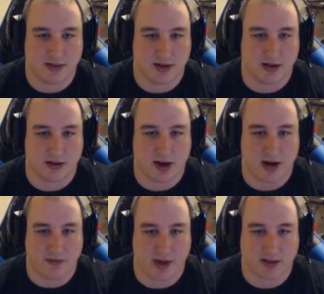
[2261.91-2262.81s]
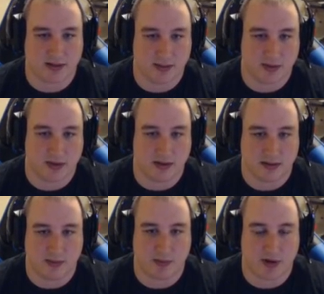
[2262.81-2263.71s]
You're going to grind faster with the
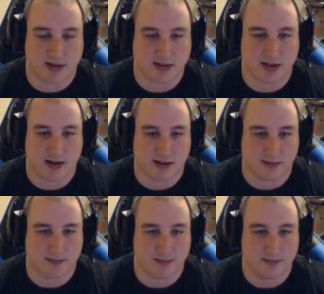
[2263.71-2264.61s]
ultimate bronze dagger,